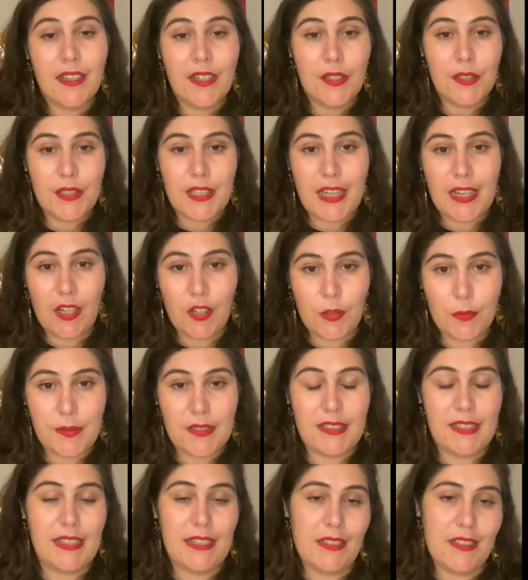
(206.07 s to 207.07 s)
to help
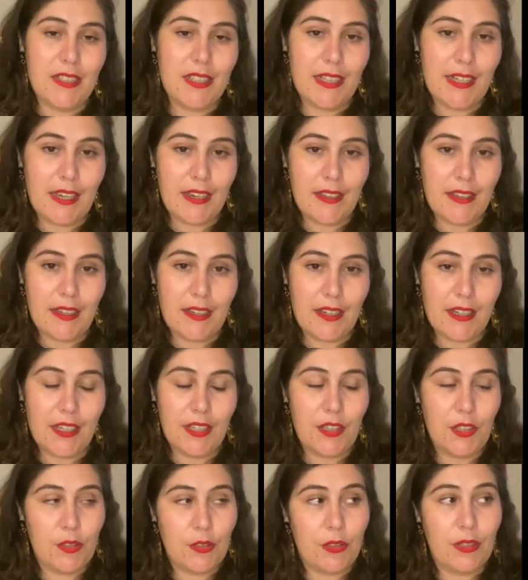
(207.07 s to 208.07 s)
stitch together
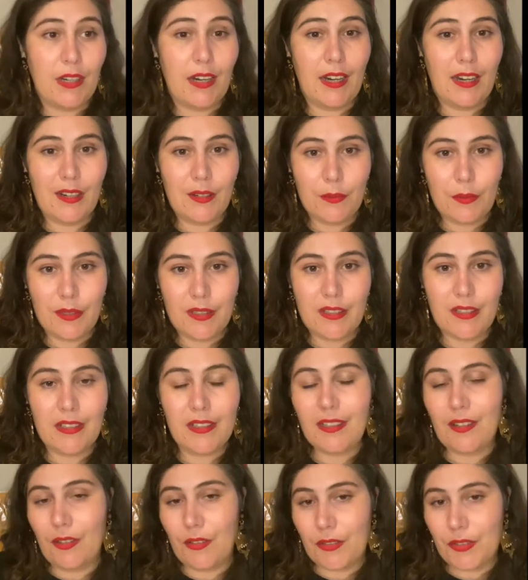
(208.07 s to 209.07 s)
your artwork
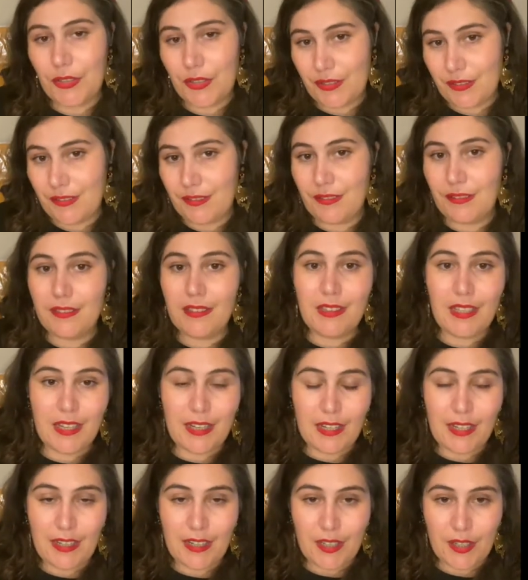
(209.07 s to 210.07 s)
onto an
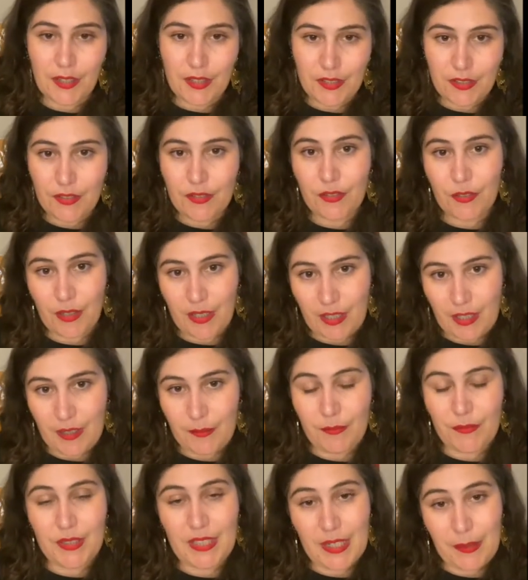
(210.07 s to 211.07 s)
art tram
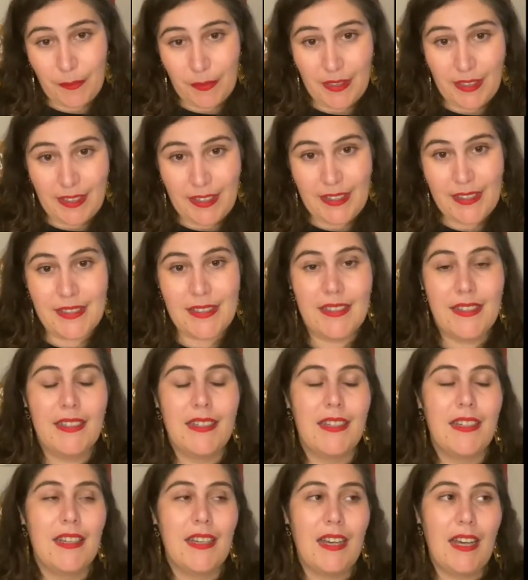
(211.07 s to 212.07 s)
template.
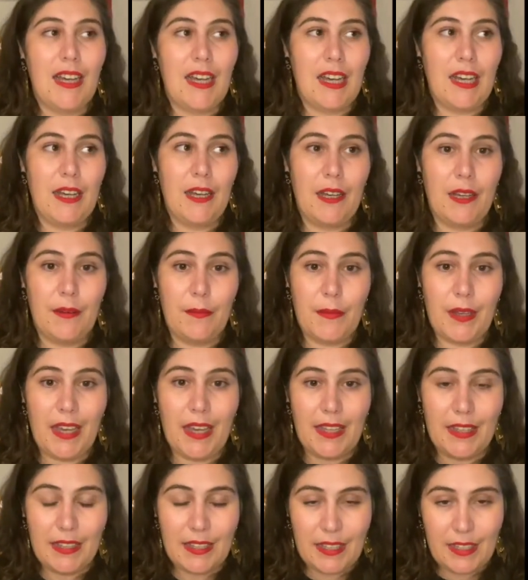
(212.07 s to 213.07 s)

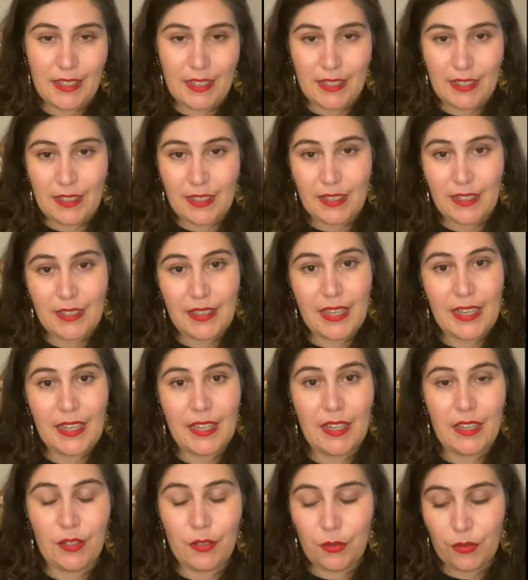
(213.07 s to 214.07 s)
And then they
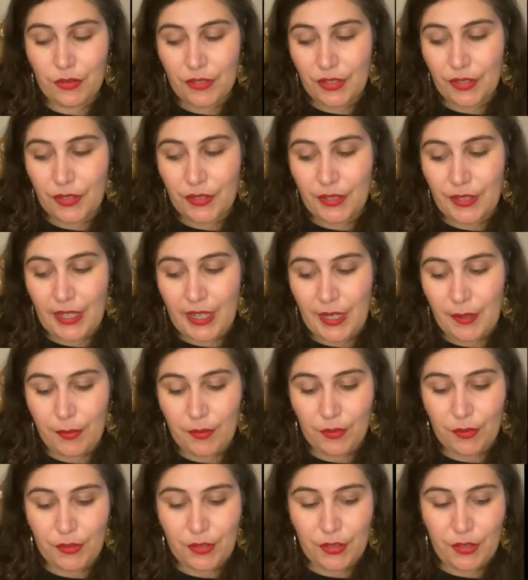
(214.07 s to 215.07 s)
are also
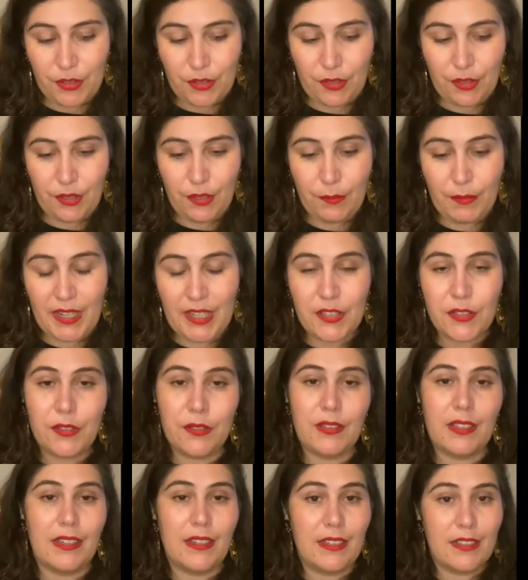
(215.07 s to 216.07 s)
able to make sure
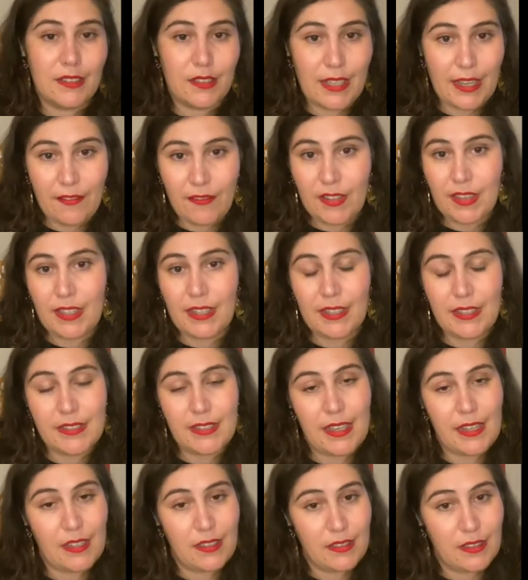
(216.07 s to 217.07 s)
that everything is
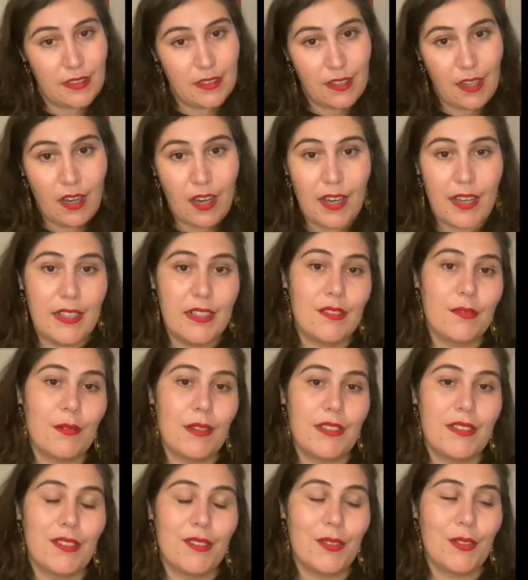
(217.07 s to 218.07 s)
at the highest
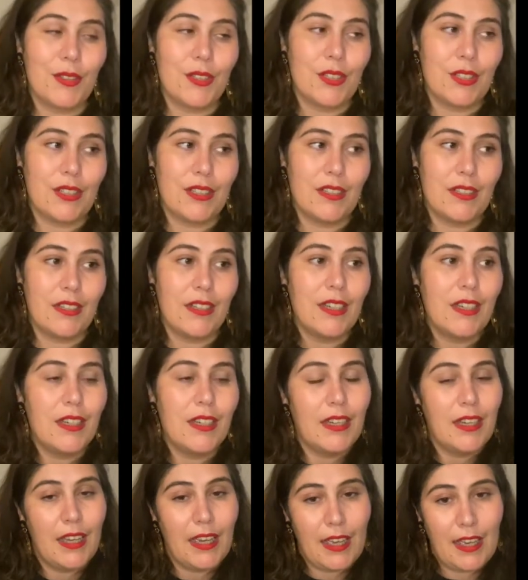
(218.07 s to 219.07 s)
resolution
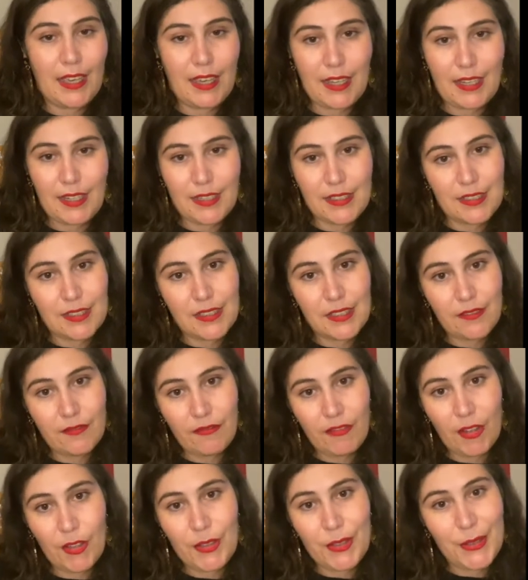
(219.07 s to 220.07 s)
and
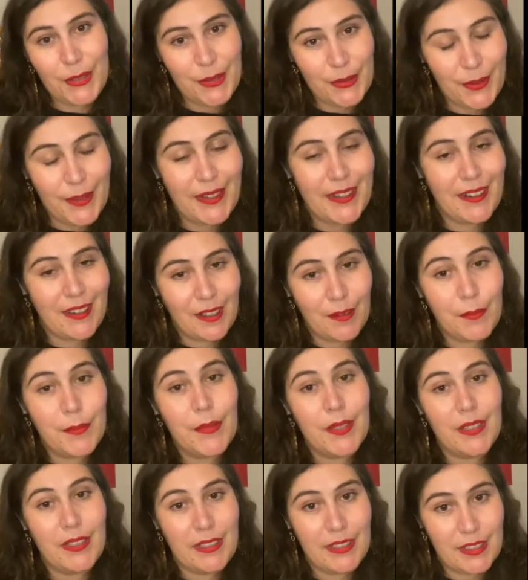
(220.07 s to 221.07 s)
follow it up
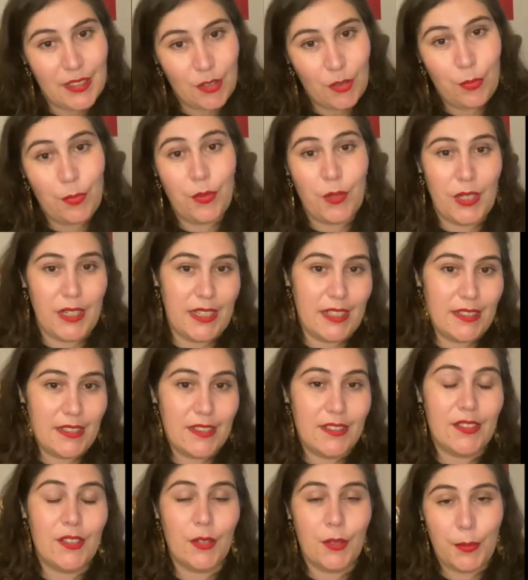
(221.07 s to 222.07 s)
until print.
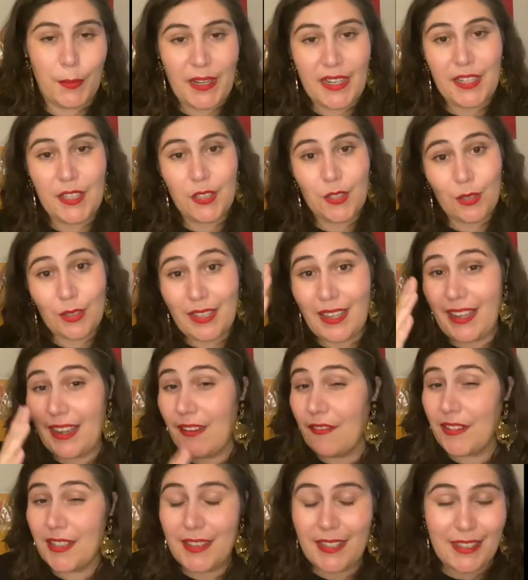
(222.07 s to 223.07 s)
So making sure that
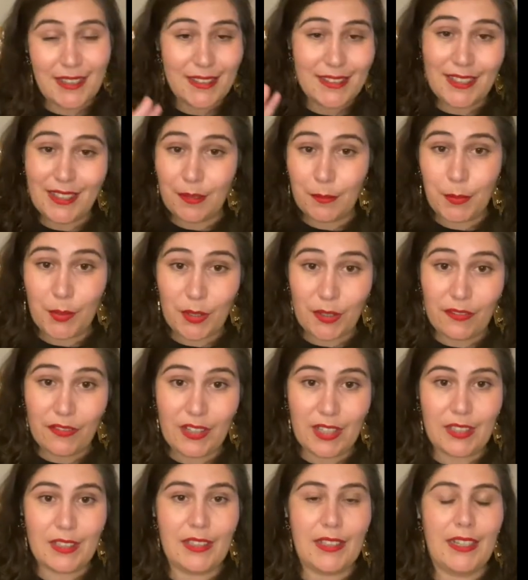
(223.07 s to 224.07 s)
everything is done
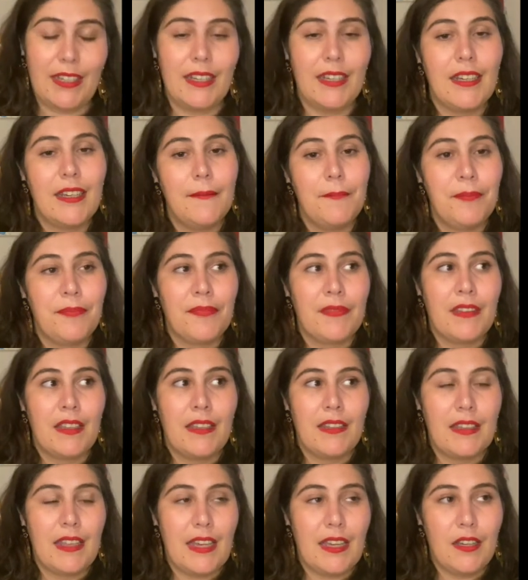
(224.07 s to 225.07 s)
perfectly.
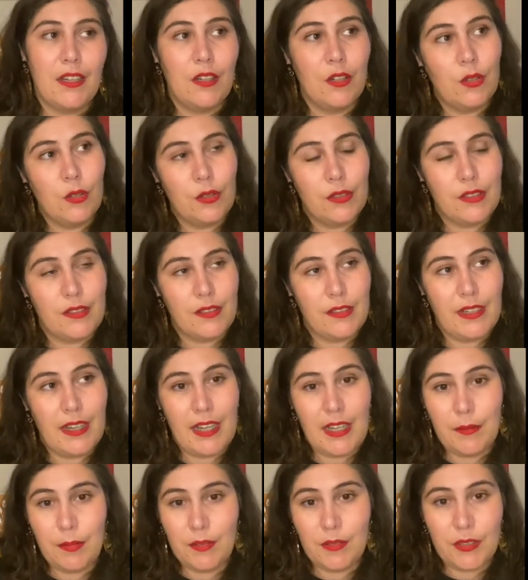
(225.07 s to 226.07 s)
They are also
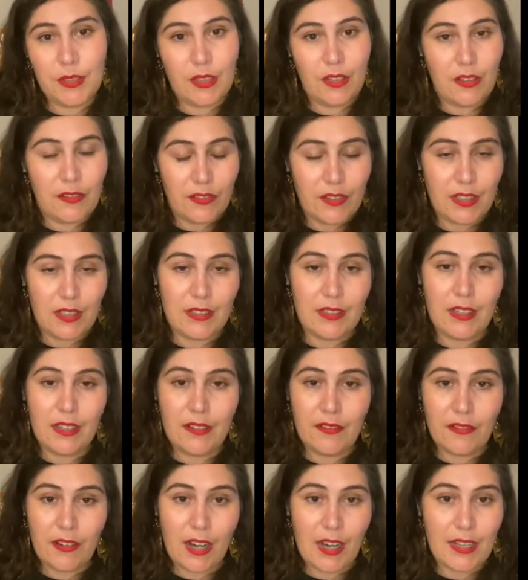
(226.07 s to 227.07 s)
able to offer
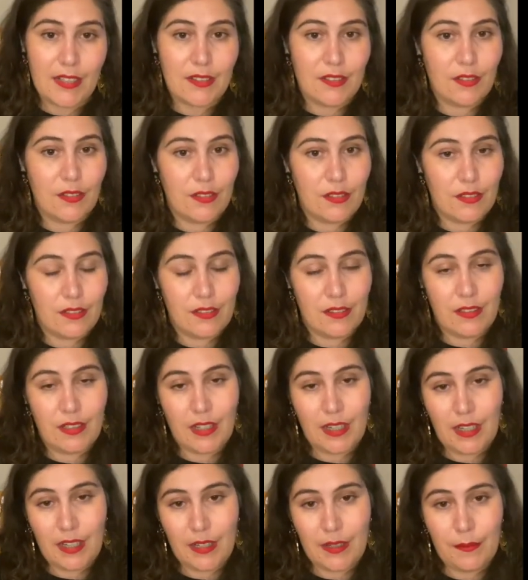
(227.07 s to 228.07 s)
advice
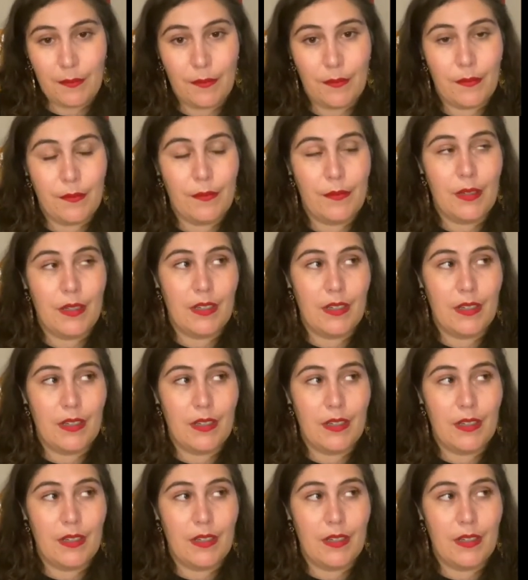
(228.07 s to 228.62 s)
on